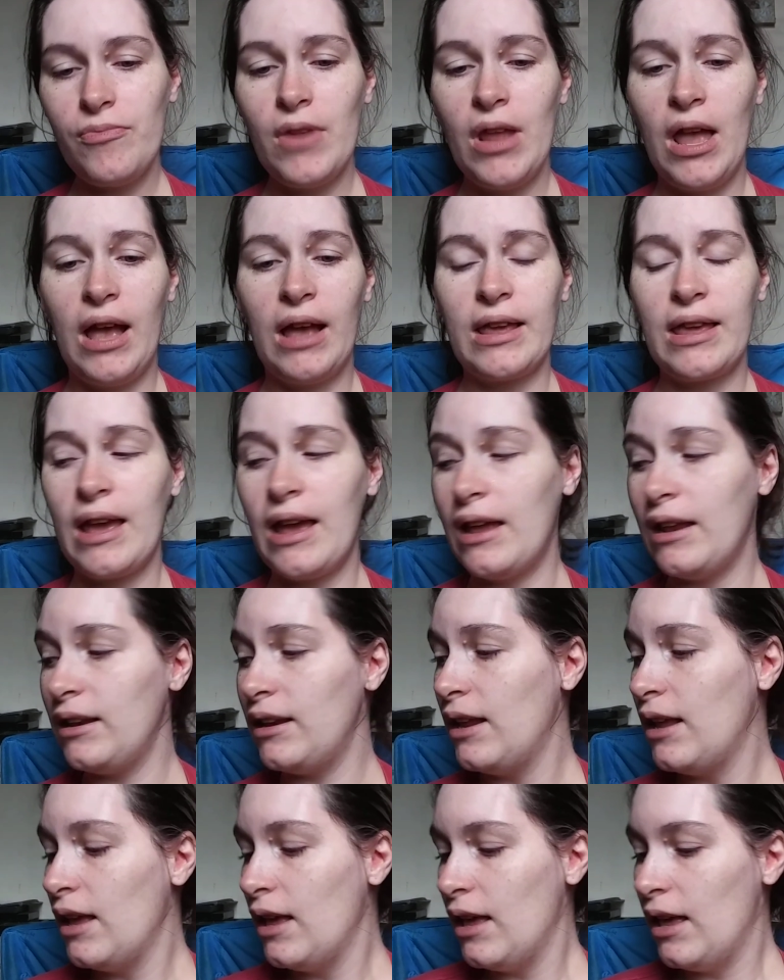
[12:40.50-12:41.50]
Again,
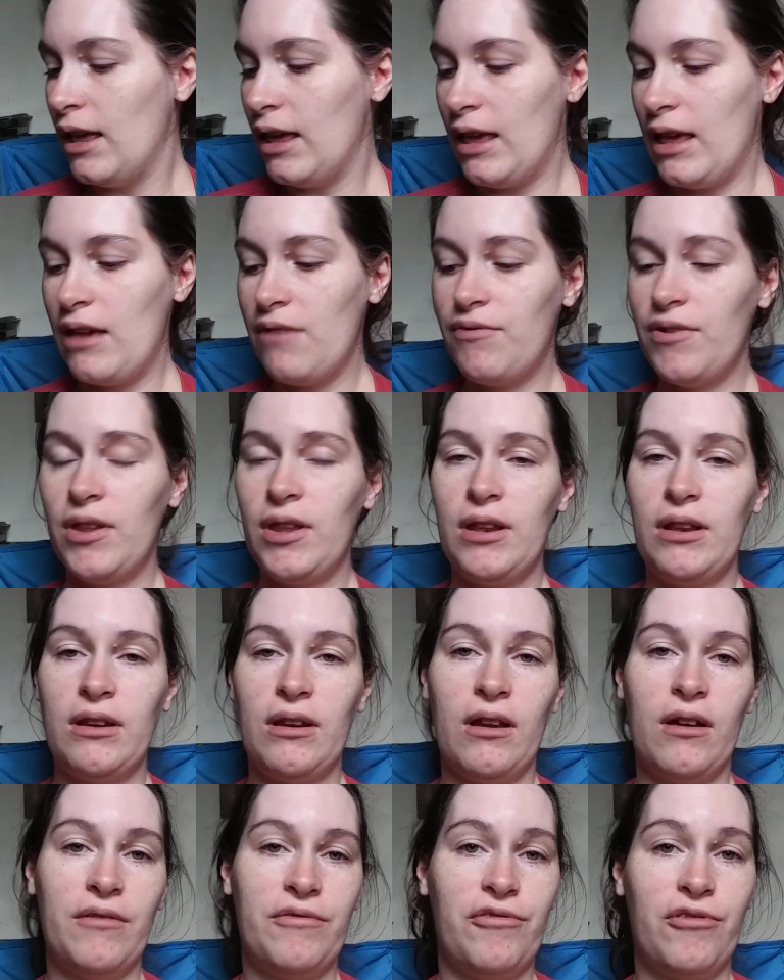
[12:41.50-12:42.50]
even
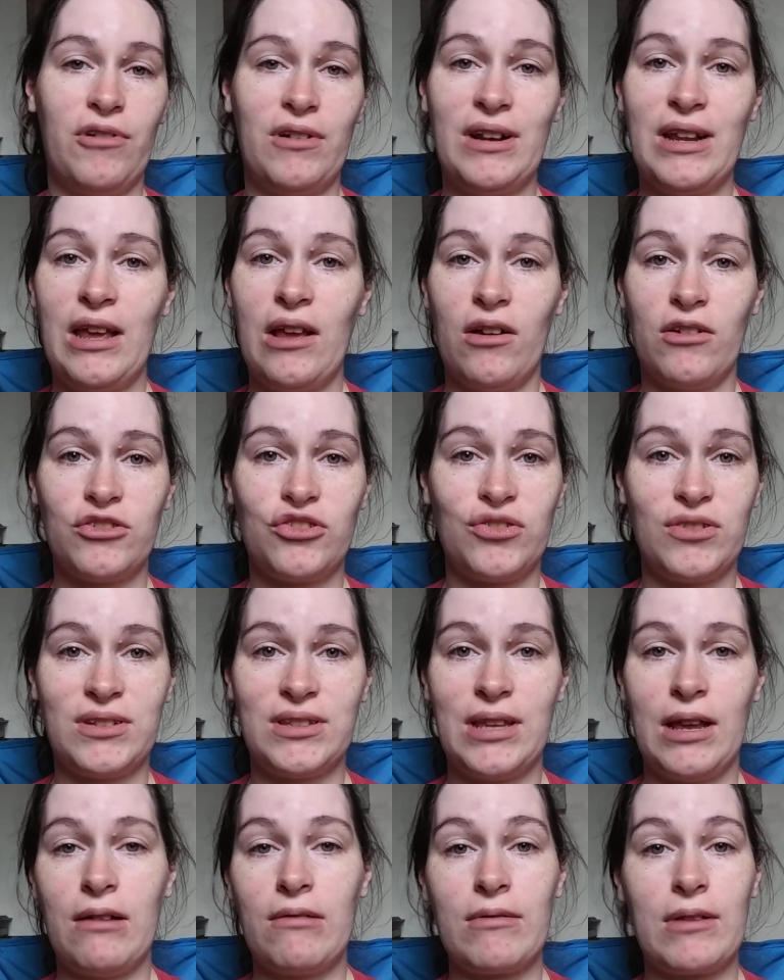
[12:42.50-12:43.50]
a 4D
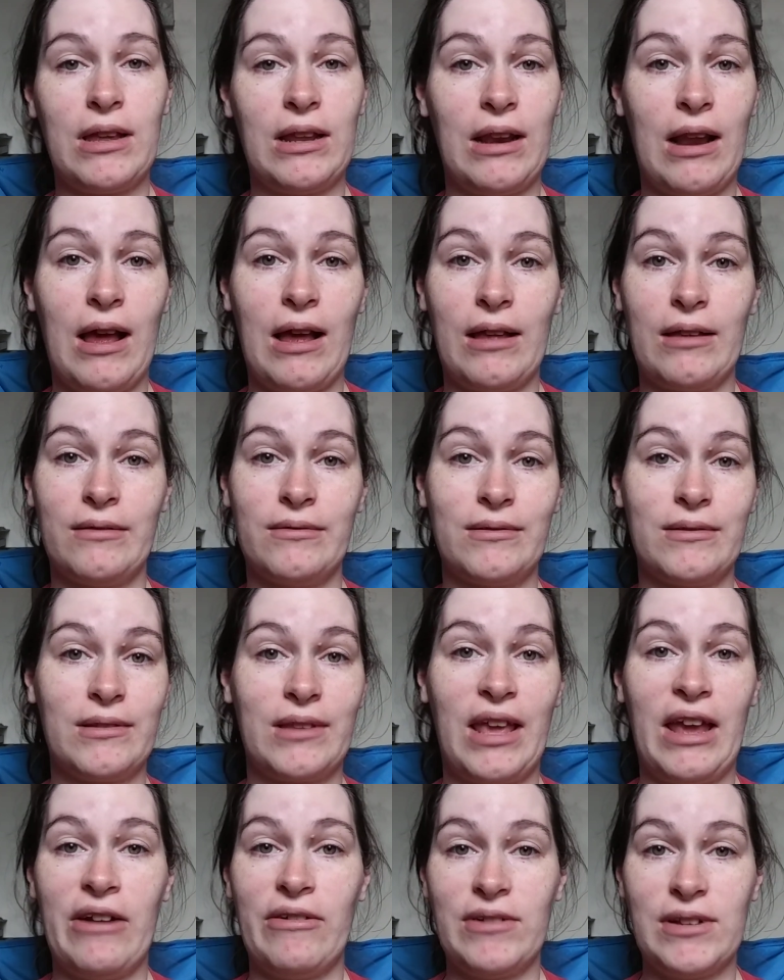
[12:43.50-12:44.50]
ultrasound cannot
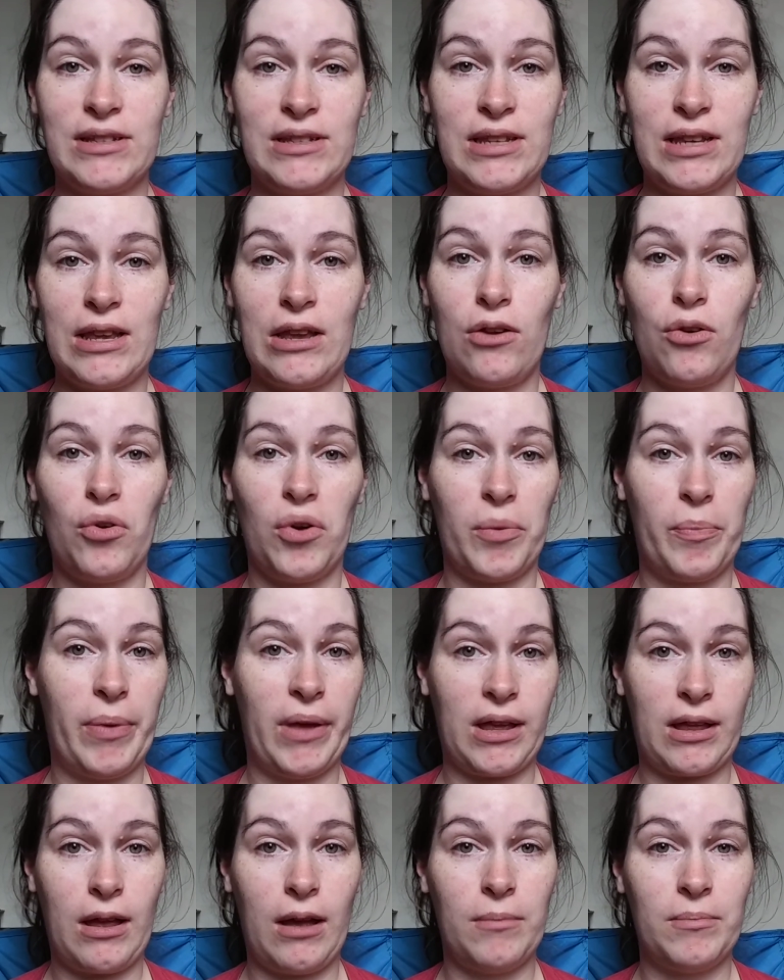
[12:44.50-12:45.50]
guarantee or
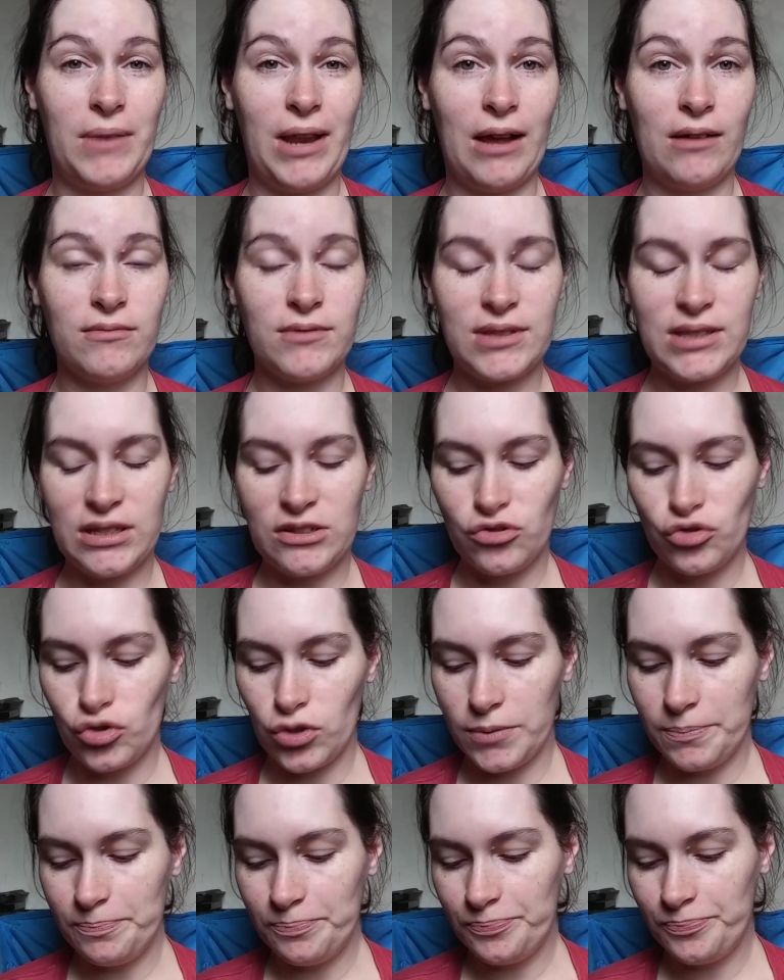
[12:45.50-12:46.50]
pick up Down
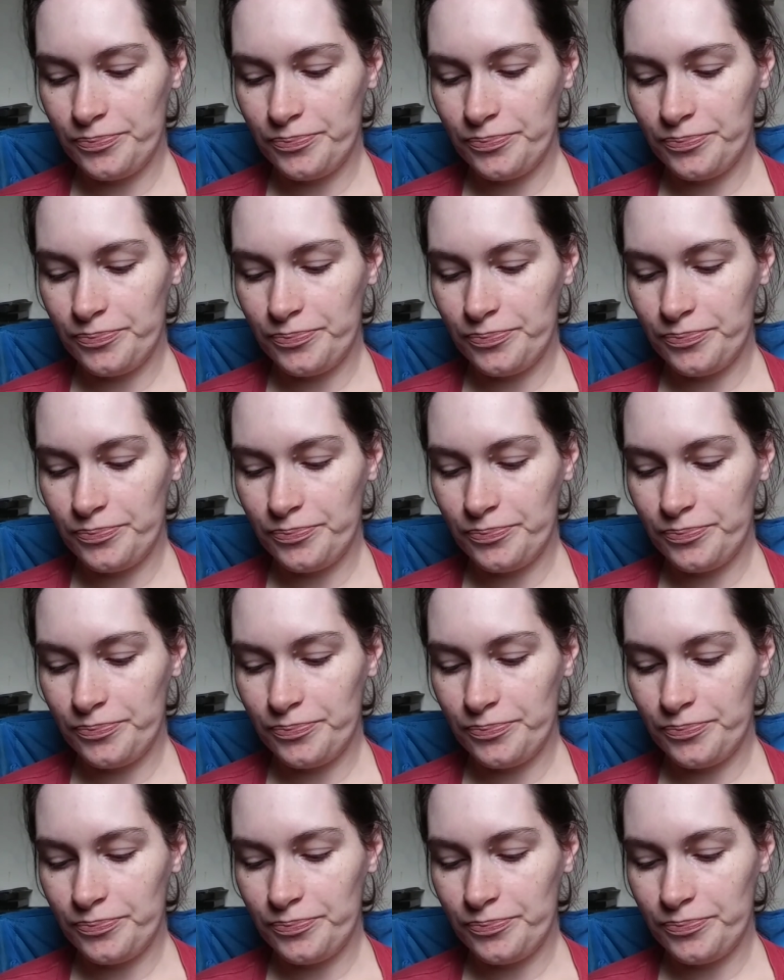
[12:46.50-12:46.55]
syndrome,